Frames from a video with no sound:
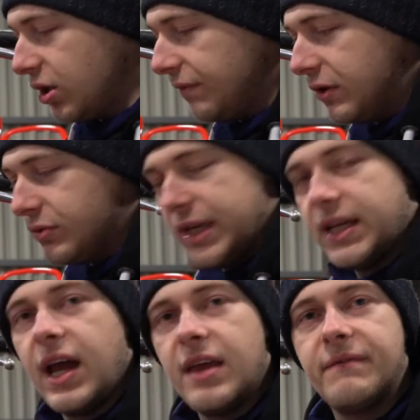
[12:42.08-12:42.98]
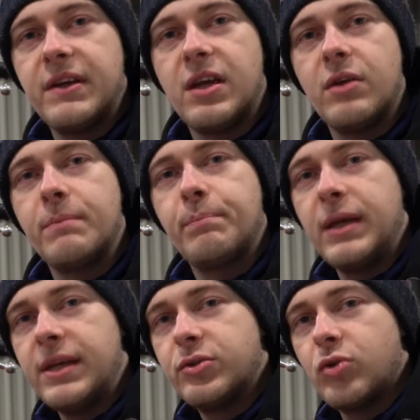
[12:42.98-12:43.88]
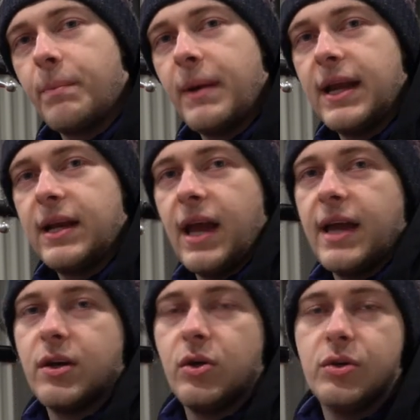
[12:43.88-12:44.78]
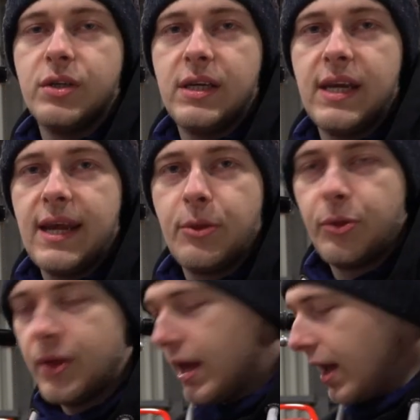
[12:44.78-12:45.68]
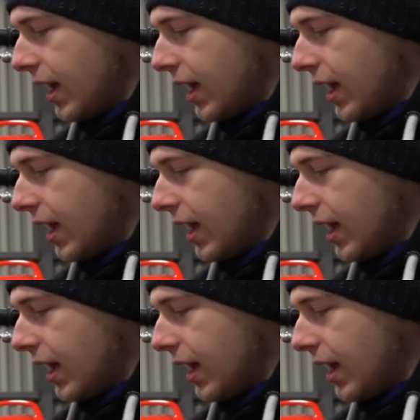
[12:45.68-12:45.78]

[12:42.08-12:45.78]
if you did like the video, then please drop a like underneath.